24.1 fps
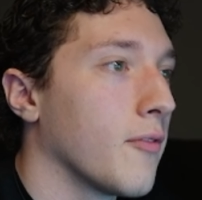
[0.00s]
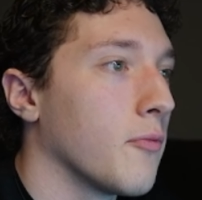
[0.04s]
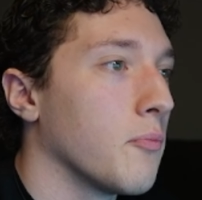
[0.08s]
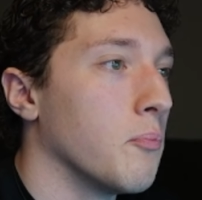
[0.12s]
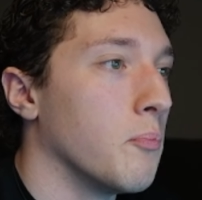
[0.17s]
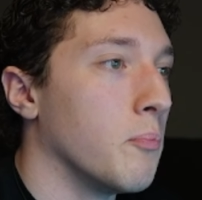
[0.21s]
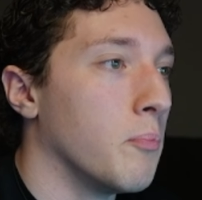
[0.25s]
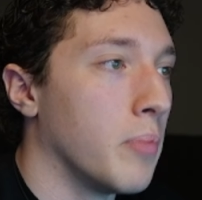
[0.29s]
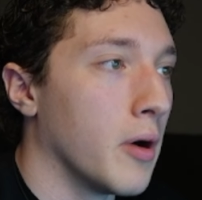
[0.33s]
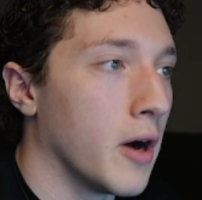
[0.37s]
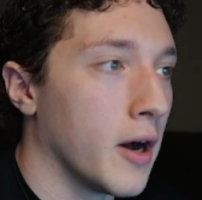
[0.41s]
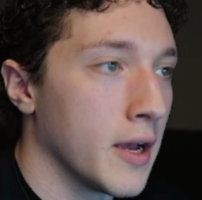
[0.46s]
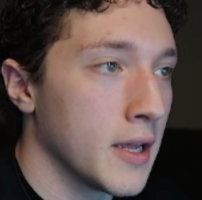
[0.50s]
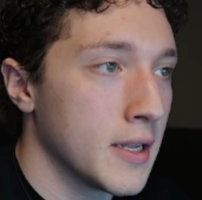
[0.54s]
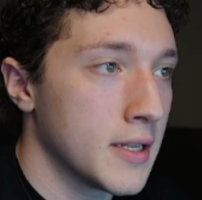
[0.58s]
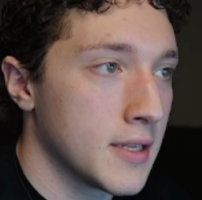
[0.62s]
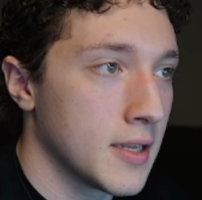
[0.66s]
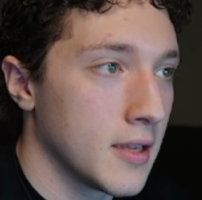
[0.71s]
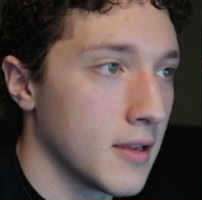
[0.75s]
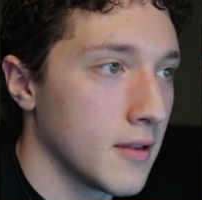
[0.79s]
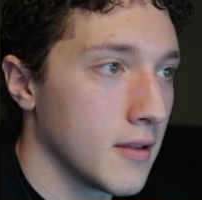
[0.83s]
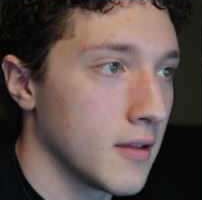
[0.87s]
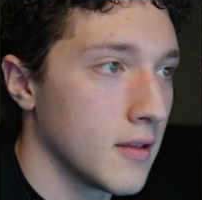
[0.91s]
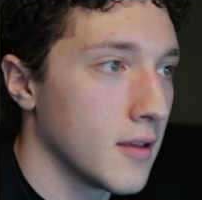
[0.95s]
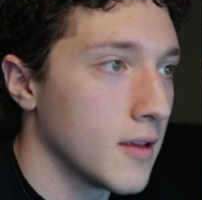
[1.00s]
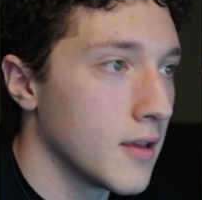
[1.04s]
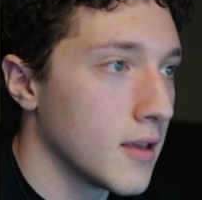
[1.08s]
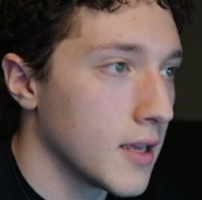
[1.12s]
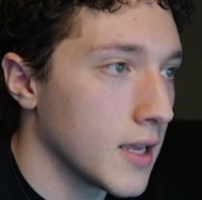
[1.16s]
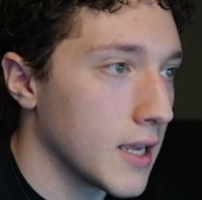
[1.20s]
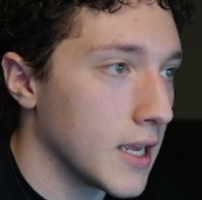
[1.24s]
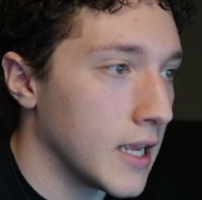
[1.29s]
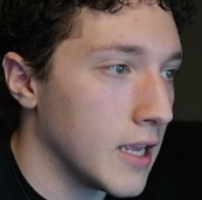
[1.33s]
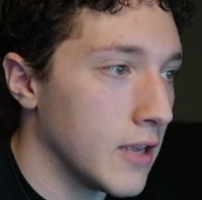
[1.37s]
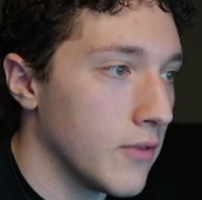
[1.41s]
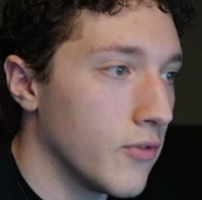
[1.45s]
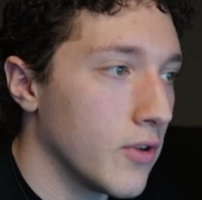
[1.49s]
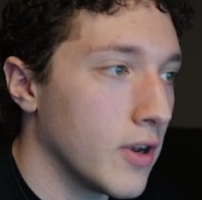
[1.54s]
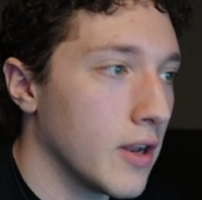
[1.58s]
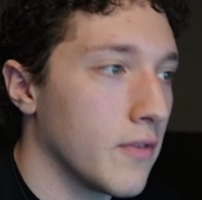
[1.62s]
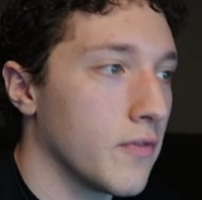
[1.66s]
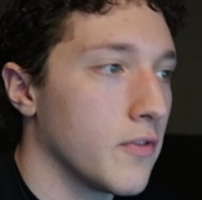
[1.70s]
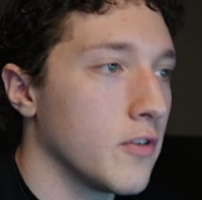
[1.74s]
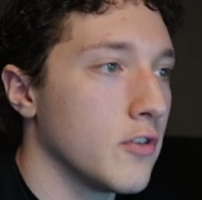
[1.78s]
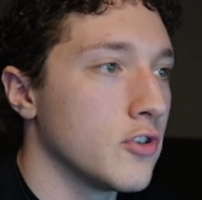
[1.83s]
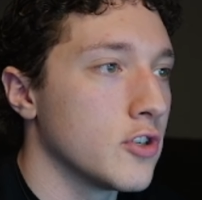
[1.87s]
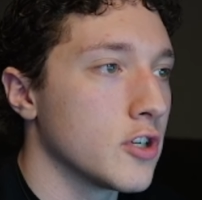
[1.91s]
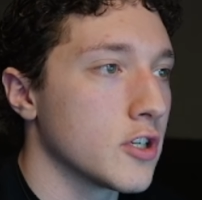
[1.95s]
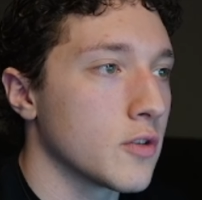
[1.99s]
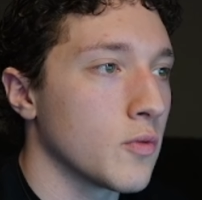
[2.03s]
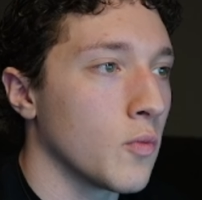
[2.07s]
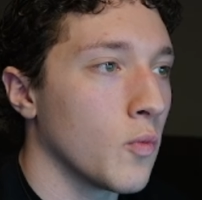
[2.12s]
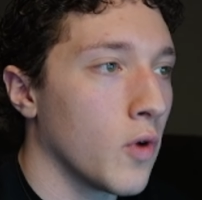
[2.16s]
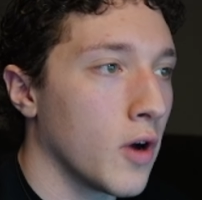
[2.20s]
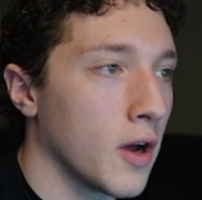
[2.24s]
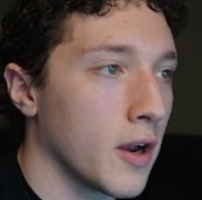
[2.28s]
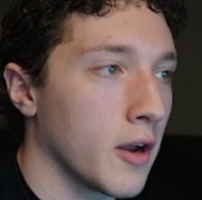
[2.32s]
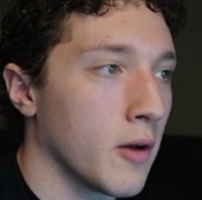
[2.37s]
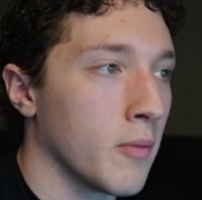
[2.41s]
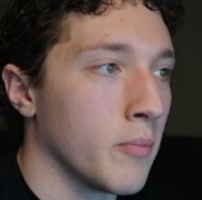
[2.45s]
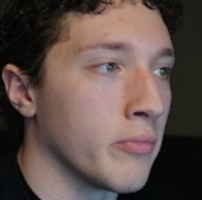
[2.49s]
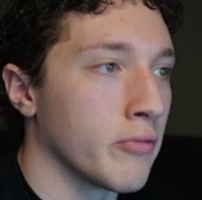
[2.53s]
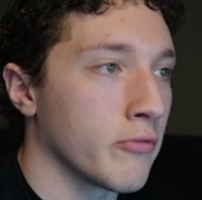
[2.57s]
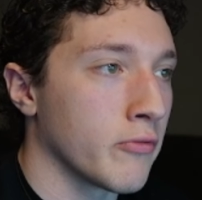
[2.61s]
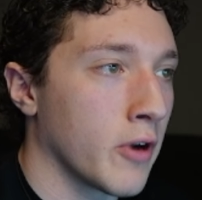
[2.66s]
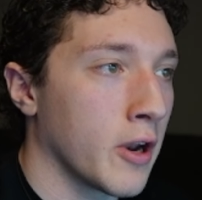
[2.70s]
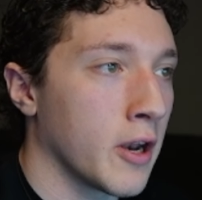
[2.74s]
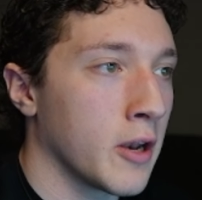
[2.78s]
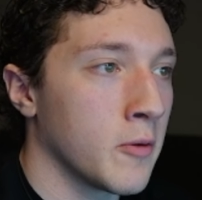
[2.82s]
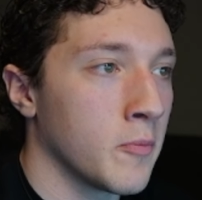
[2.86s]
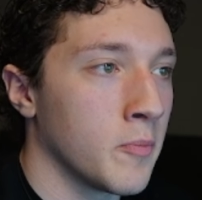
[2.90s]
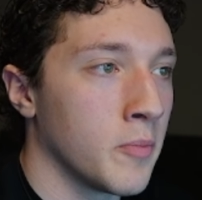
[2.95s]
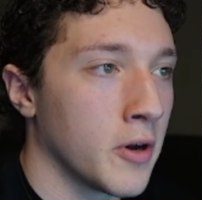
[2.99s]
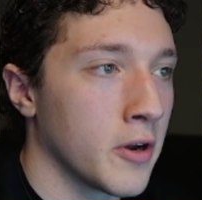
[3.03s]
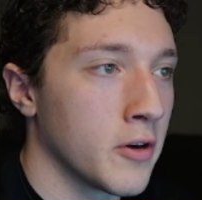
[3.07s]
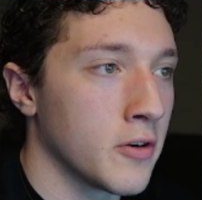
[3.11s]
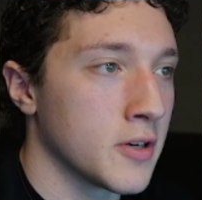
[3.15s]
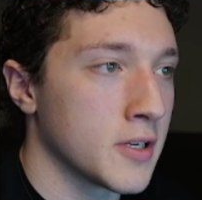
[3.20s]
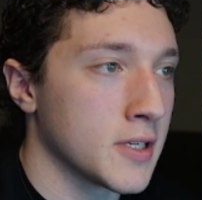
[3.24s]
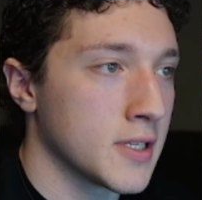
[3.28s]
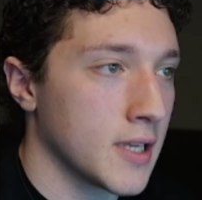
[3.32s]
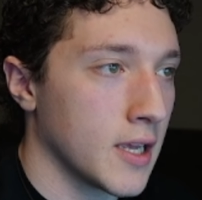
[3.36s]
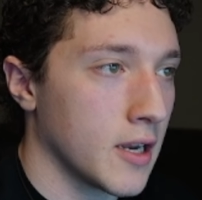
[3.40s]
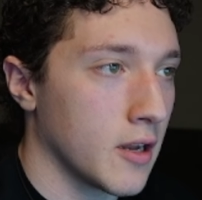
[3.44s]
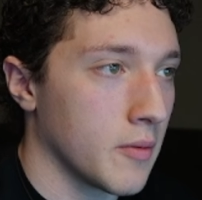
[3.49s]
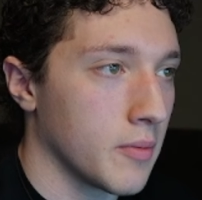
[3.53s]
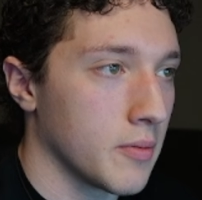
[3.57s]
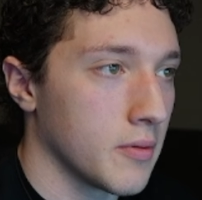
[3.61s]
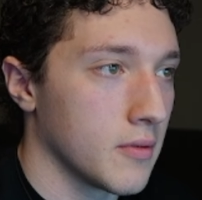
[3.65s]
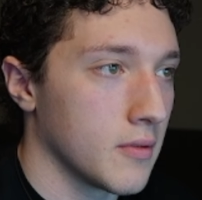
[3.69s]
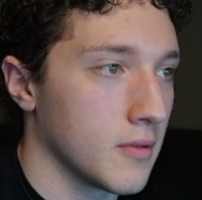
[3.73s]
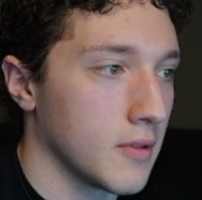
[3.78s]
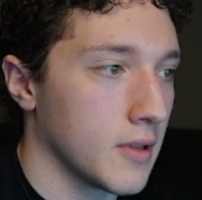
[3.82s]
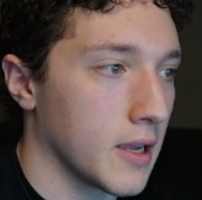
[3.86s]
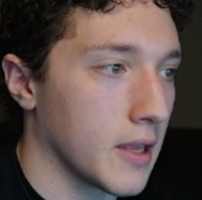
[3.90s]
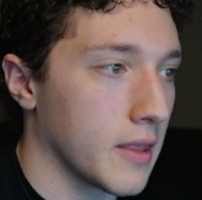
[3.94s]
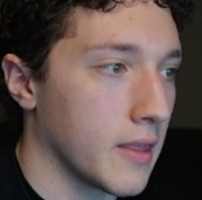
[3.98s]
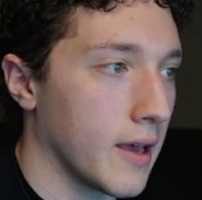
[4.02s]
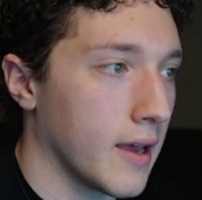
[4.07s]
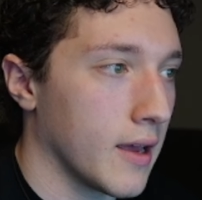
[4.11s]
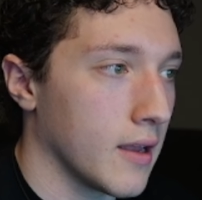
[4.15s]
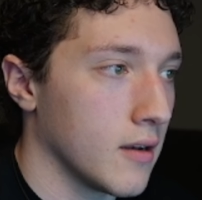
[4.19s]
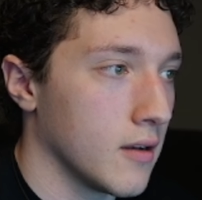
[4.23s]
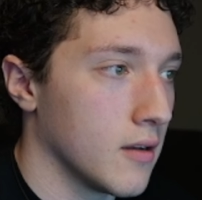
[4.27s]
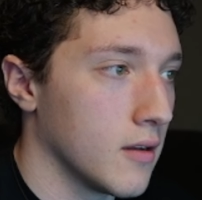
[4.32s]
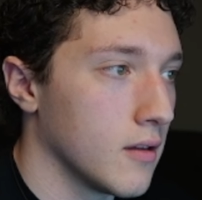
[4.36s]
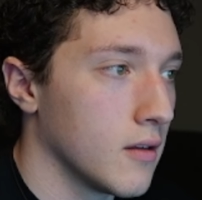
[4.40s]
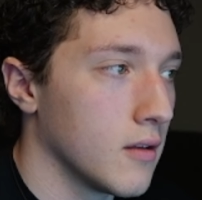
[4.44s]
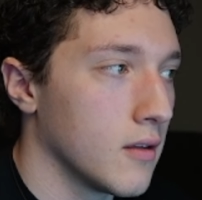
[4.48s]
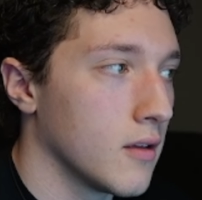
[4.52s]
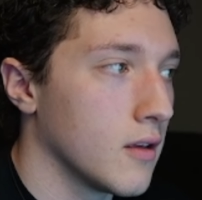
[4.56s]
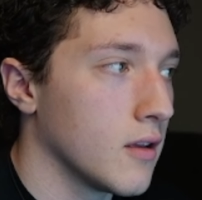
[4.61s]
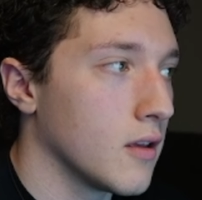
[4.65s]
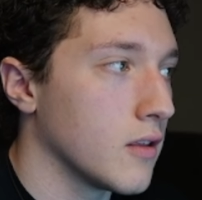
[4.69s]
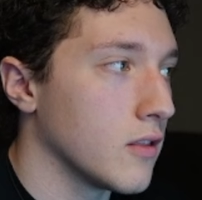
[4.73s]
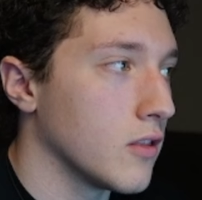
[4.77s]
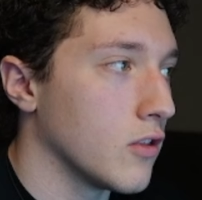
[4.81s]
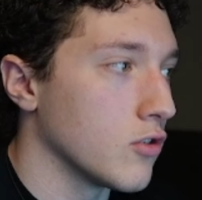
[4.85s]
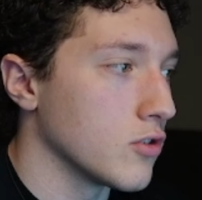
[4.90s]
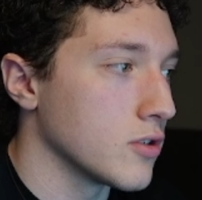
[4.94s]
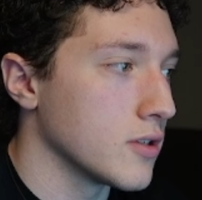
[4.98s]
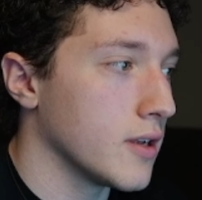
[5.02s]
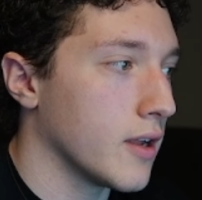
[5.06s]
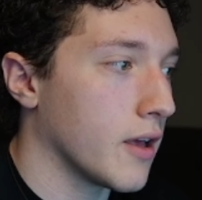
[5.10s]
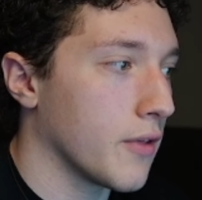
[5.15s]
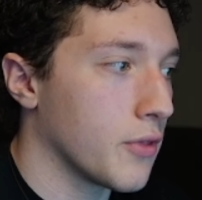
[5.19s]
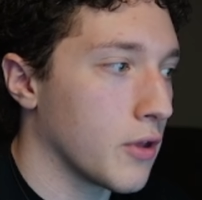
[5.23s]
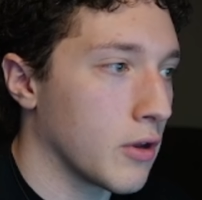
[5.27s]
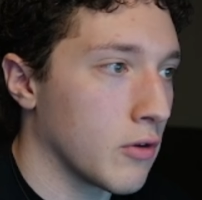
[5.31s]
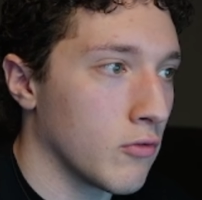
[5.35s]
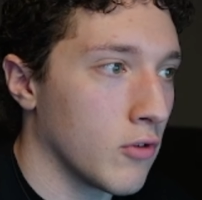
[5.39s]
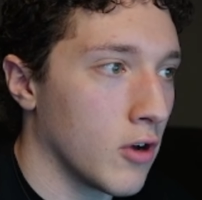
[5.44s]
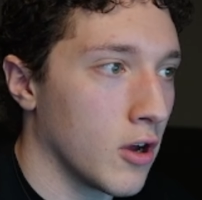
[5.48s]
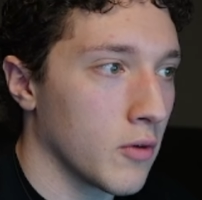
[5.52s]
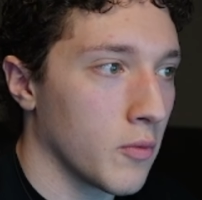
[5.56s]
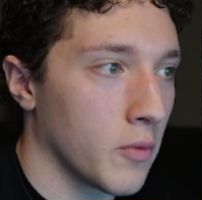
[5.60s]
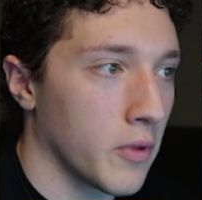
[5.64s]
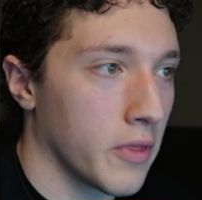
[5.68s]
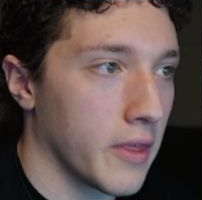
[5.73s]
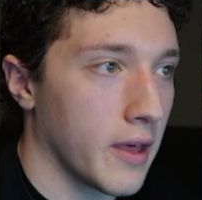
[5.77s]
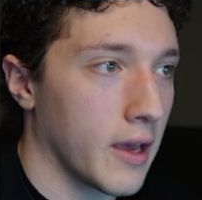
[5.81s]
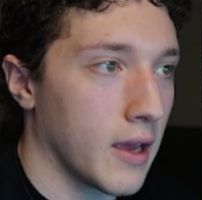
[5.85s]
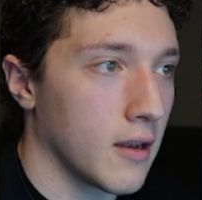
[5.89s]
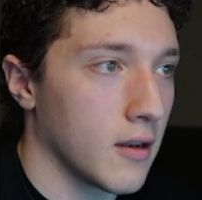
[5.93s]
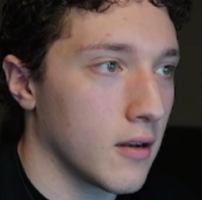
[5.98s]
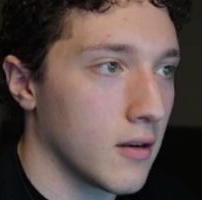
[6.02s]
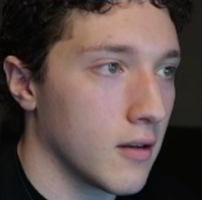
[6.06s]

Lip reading: but even if you just want a bread and butter setup like that, there's nothing wrong with that.